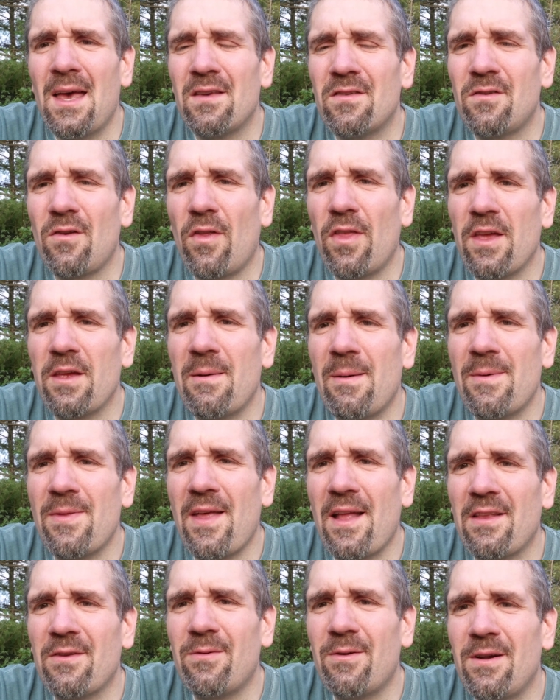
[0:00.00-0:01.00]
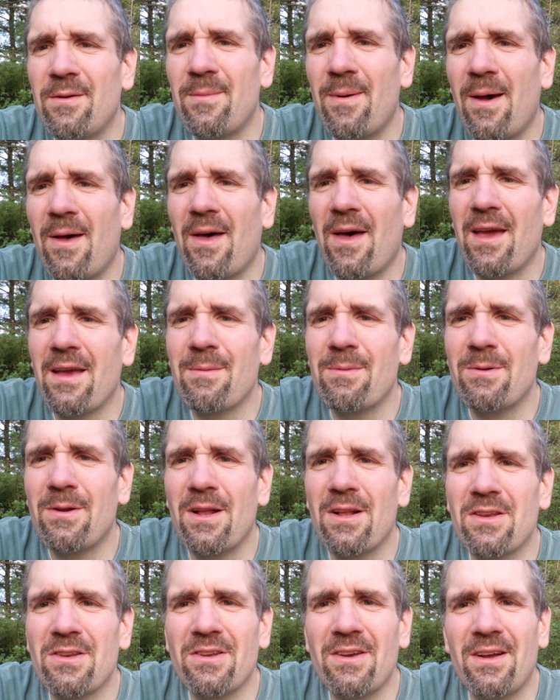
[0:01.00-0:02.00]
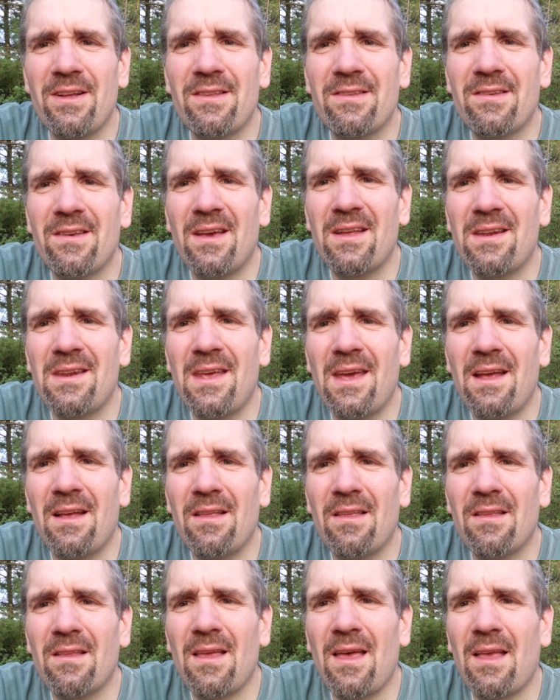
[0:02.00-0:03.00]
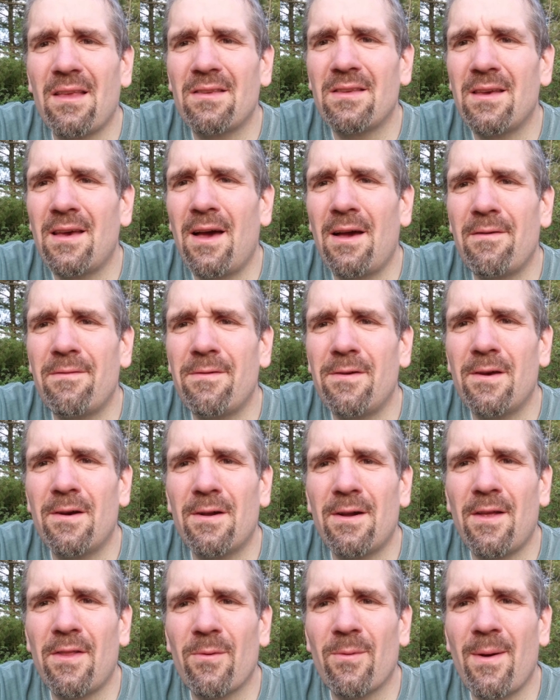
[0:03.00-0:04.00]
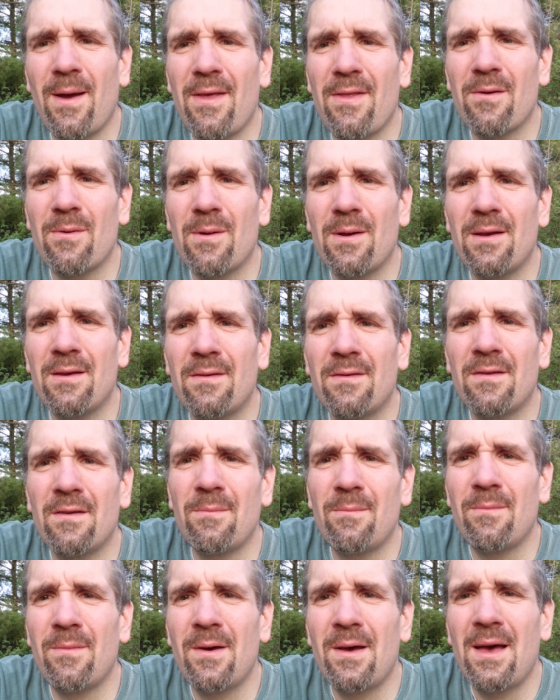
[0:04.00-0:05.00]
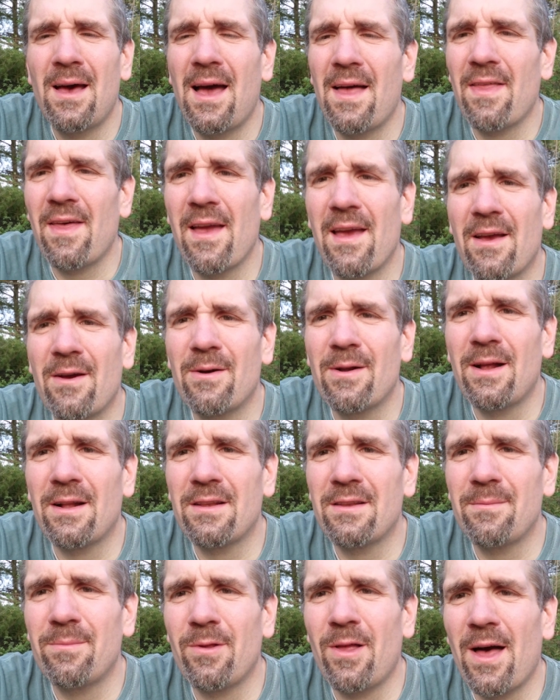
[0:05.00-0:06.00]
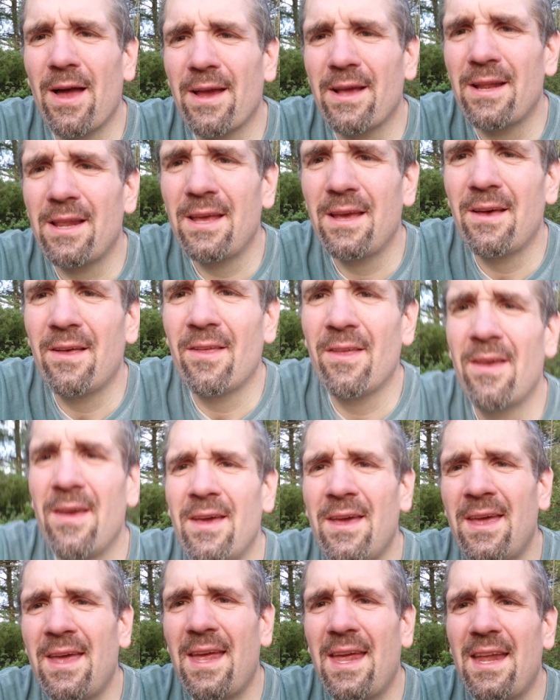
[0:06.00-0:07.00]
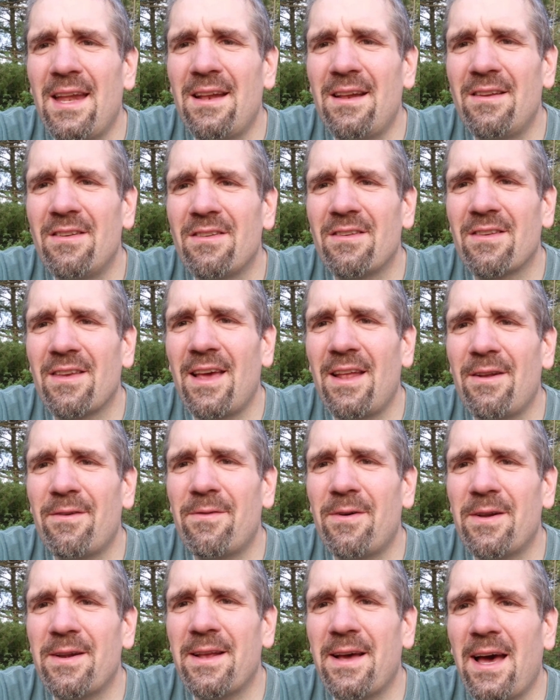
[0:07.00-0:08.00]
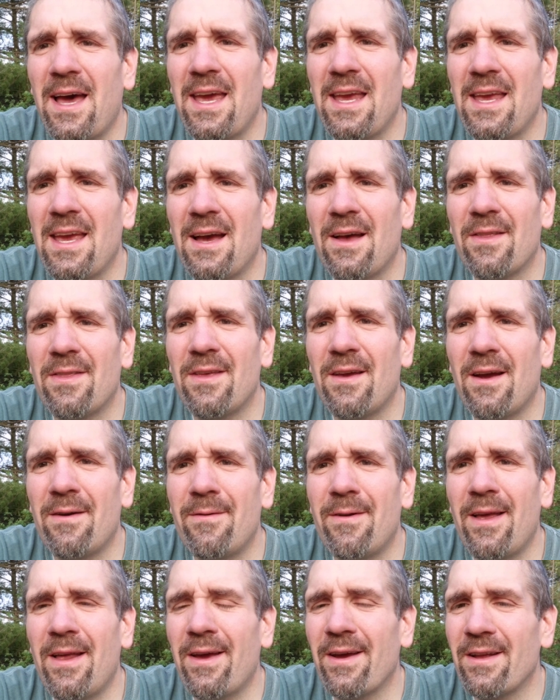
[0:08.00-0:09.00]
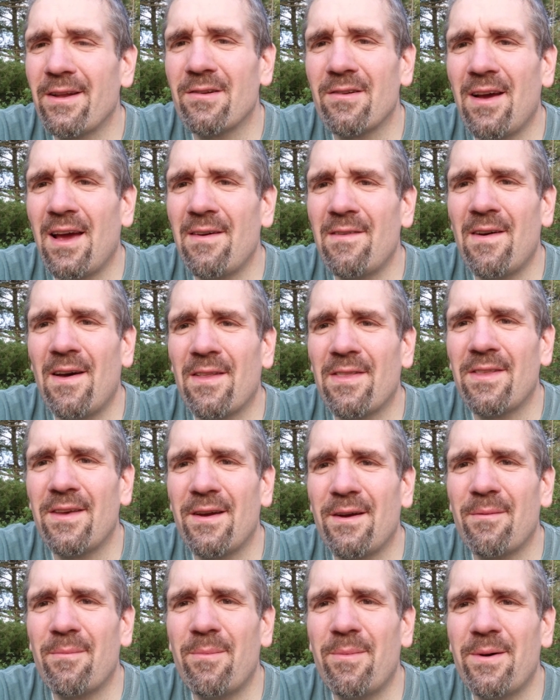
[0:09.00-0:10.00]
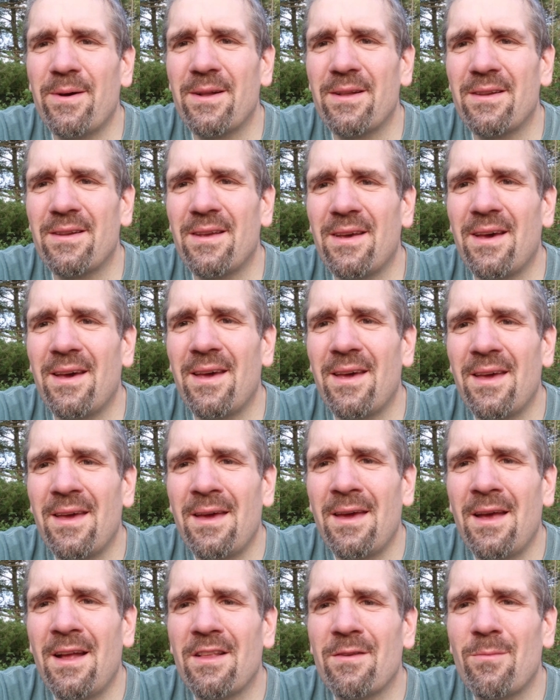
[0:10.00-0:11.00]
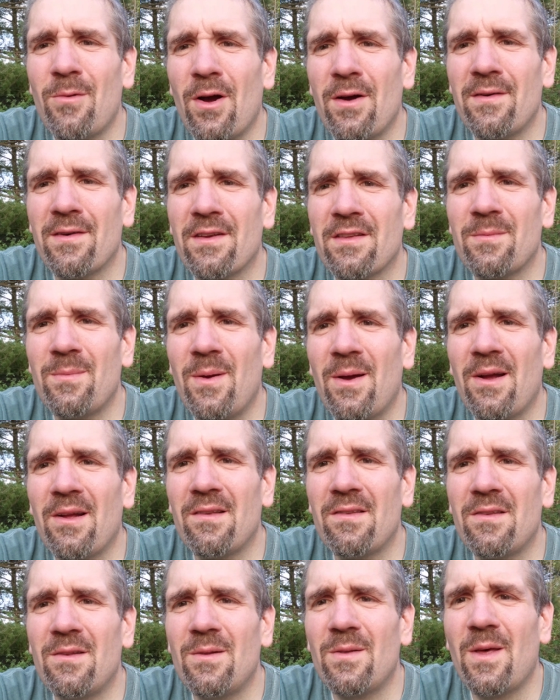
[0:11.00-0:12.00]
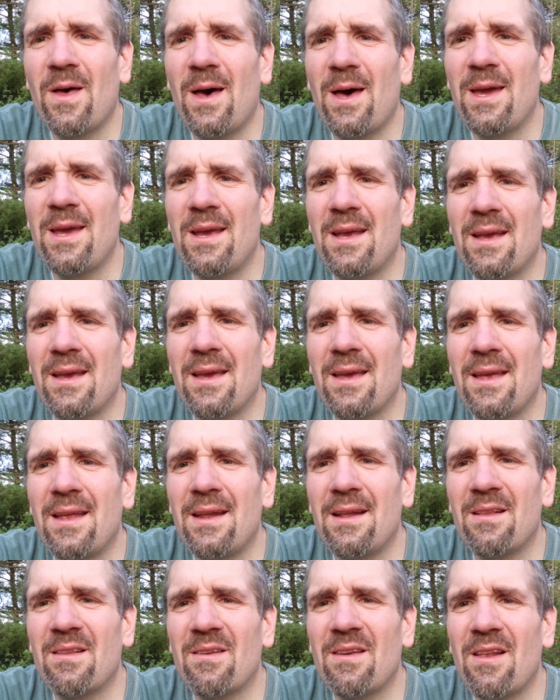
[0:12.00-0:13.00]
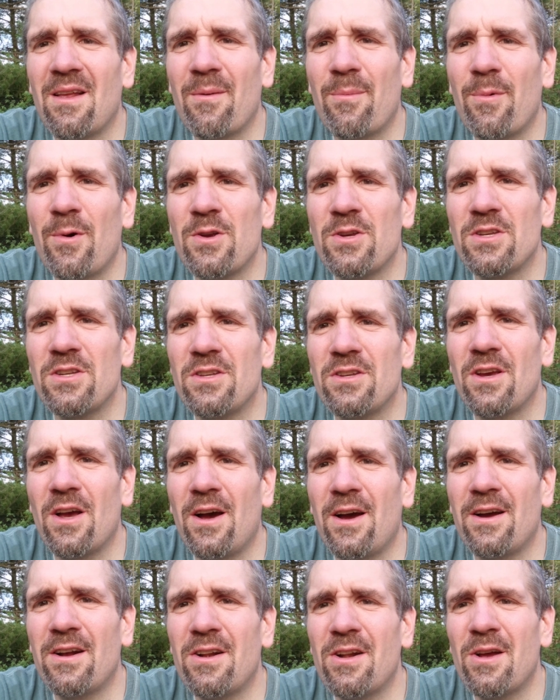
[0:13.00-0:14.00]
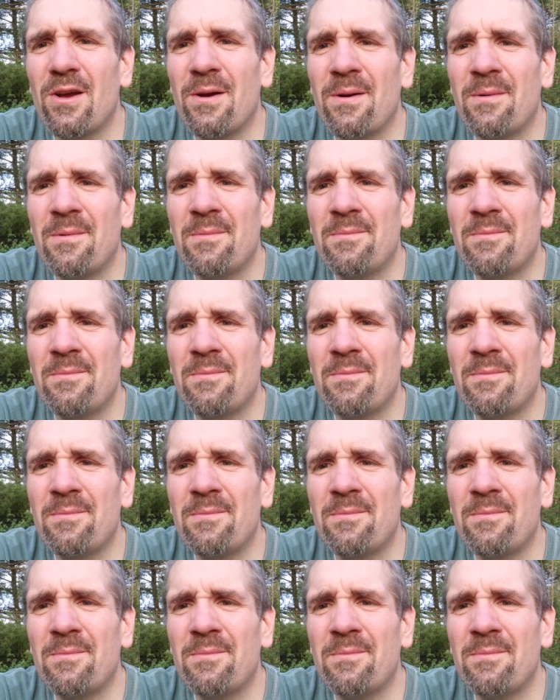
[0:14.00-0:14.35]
Still thinking about that 20 mile hike potentially on Sunday. I'll, I'll see how I feel and how the weather is. I like going out to Bloggett Hill, and it is just kind of fun to hike out there. I mean, I could drive out there, but uh, it's more of an experience through the hike, and it you know pushes you harder.